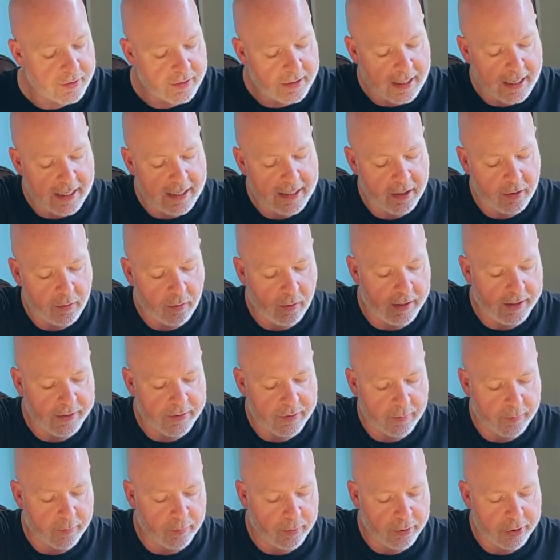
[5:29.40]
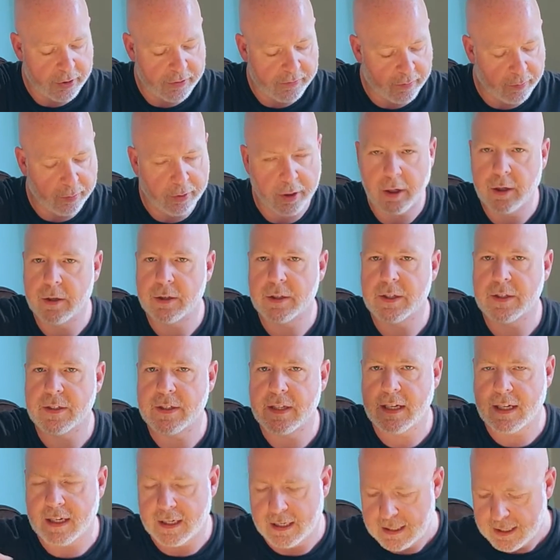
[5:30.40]
take quite so much of a priority as
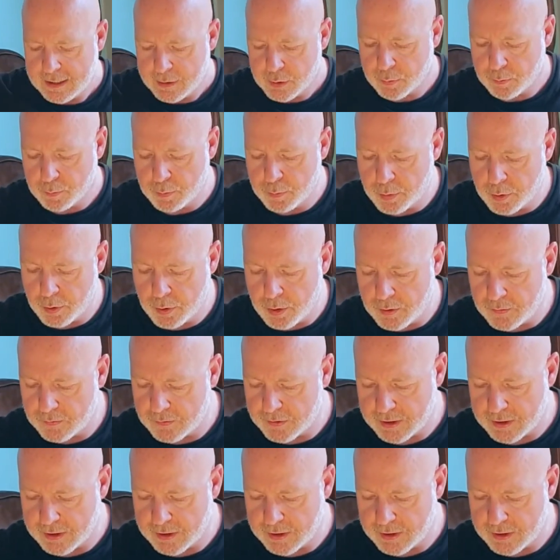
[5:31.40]
that. It's moved to